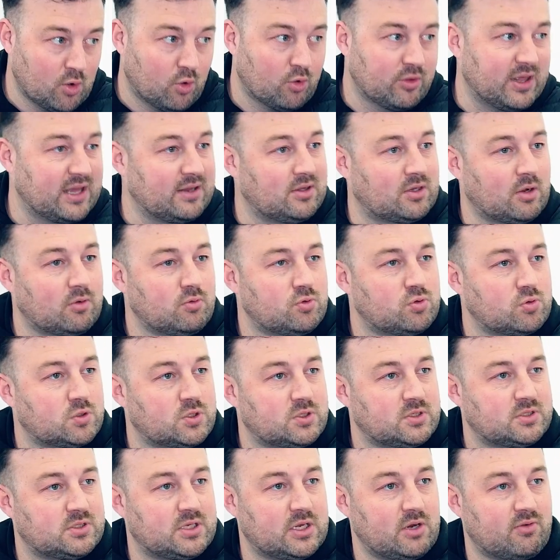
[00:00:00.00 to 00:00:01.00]
or they don't talk
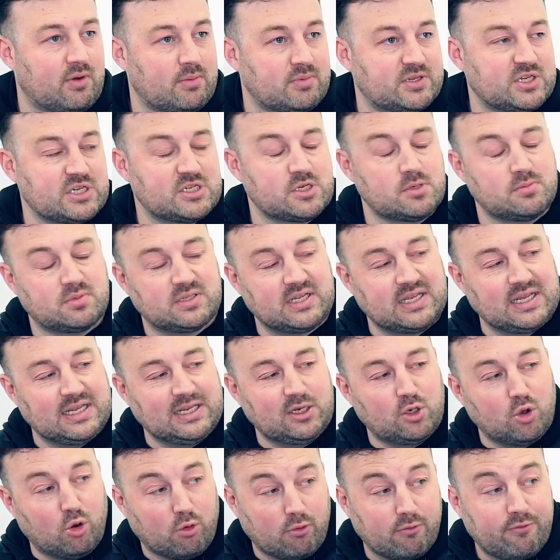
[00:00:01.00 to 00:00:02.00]
to CRM systems
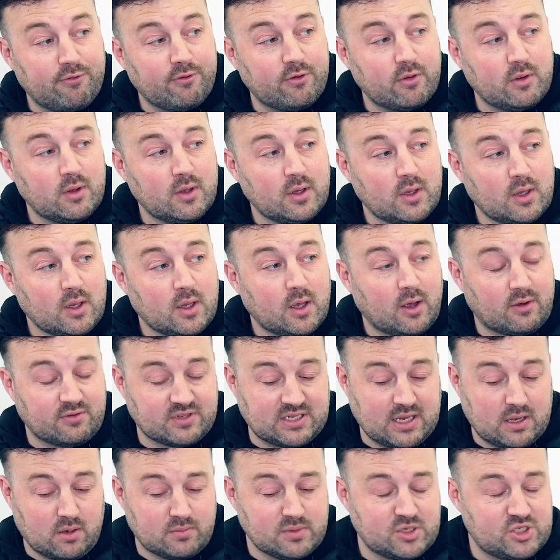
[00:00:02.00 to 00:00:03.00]
enough.
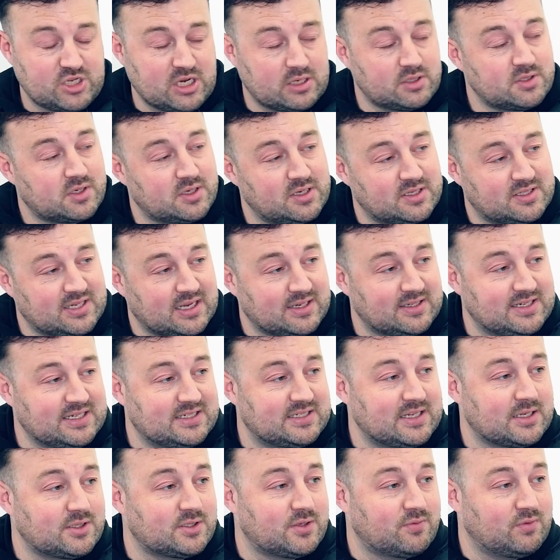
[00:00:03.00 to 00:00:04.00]
Obviously, omnichannel is going to take
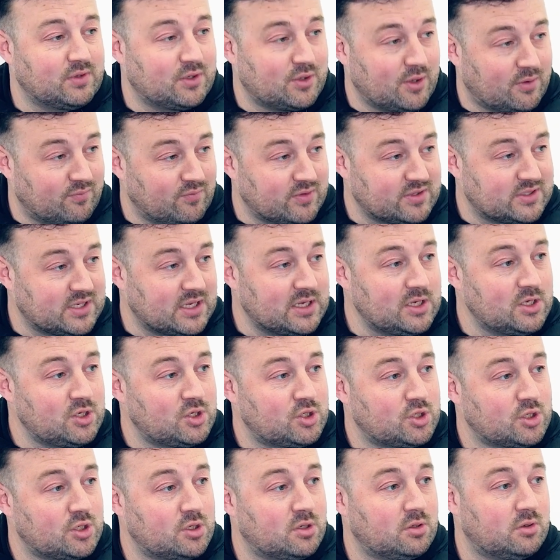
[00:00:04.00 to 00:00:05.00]
details of your
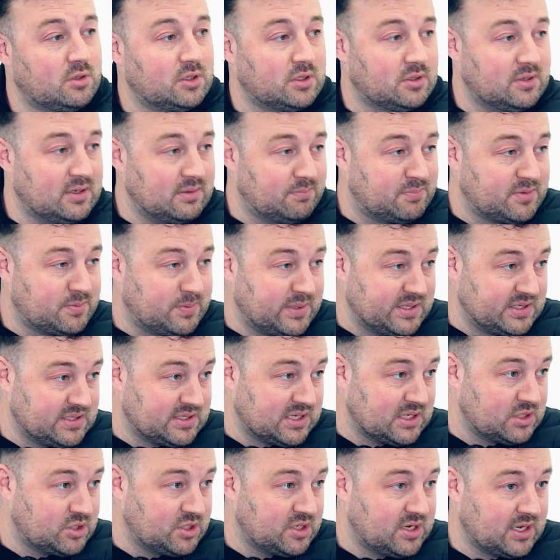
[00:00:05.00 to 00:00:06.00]
conversation, your
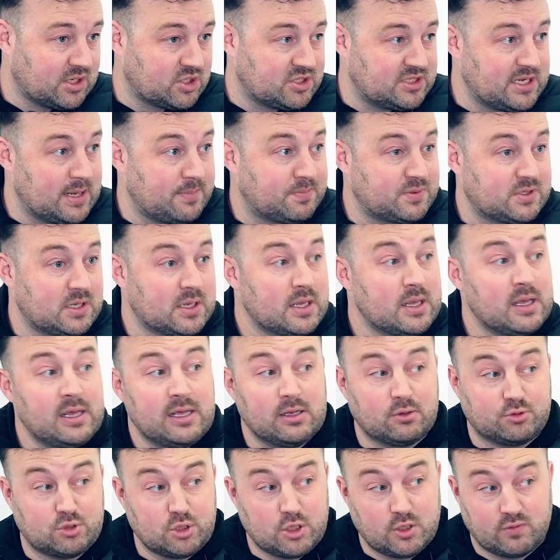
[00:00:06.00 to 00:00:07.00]
potential next steps.
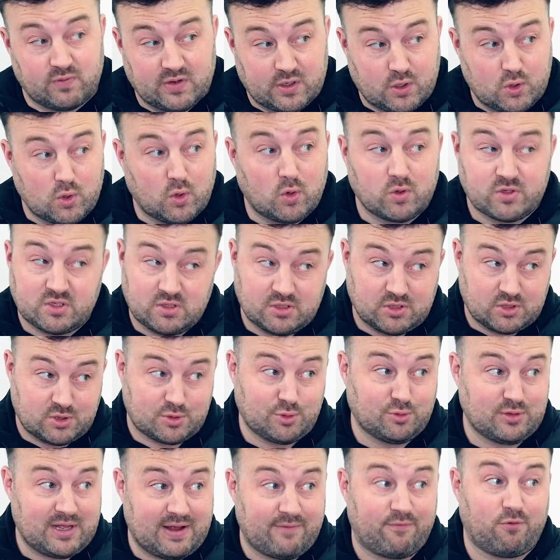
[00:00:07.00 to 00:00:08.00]
It'll do your recording and
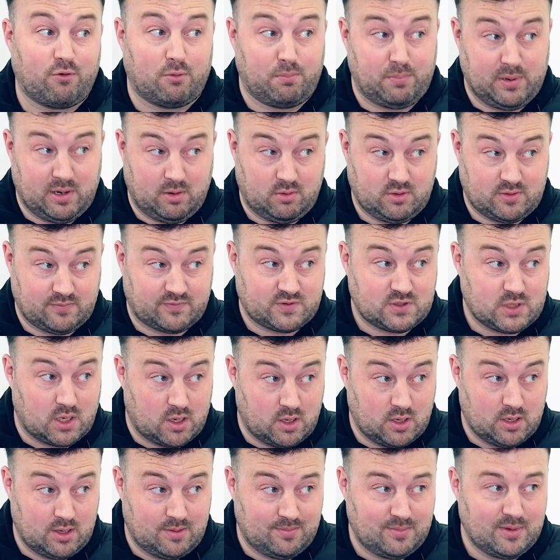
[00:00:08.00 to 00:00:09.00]
store that for a period of
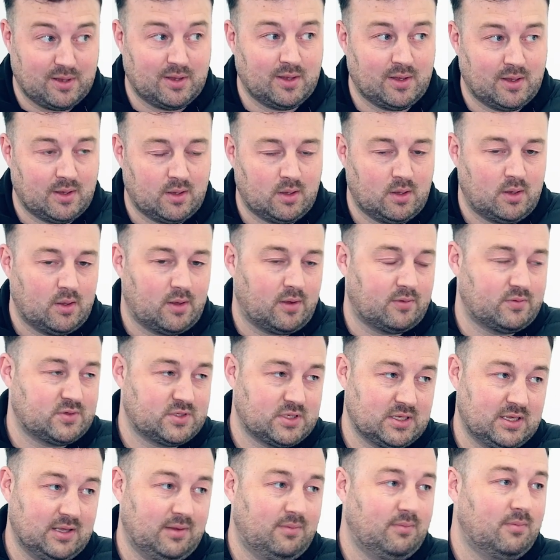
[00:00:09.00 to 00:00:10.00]
time.
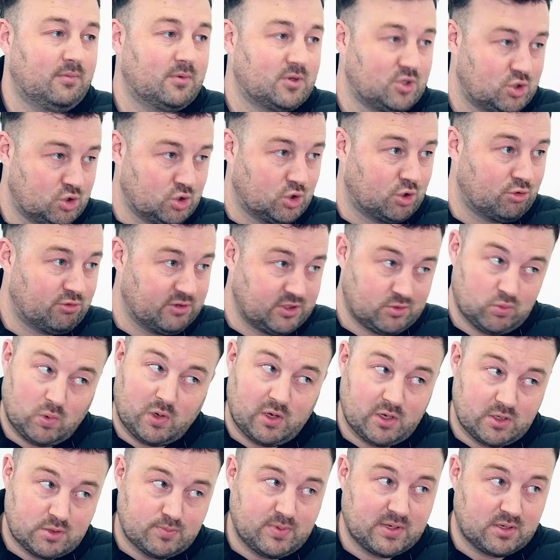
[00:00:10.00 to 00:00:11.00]
Obviously,
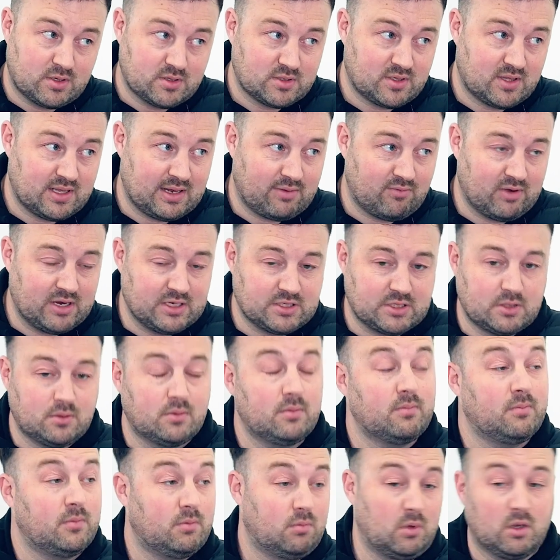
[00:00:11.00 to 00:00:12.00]
storage-wise, because of that
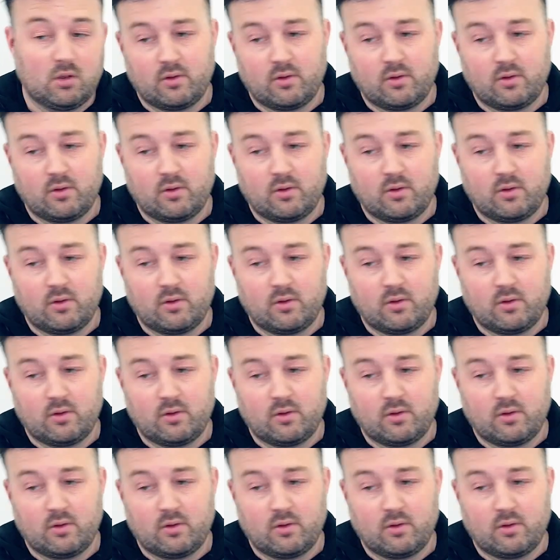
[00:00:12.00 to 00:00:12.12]
reason, you